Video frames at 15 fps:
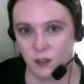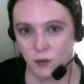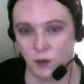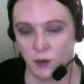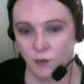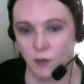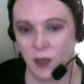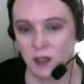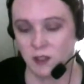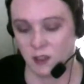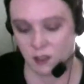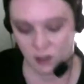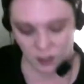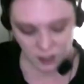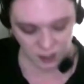You
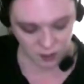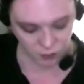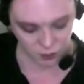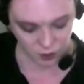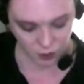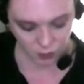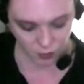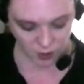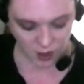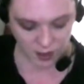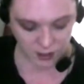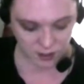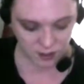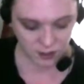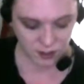basically, when you're
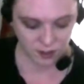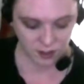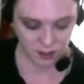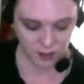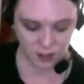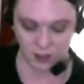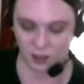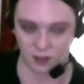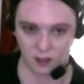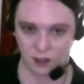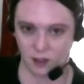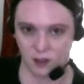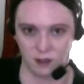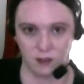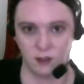practicing
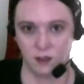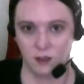anything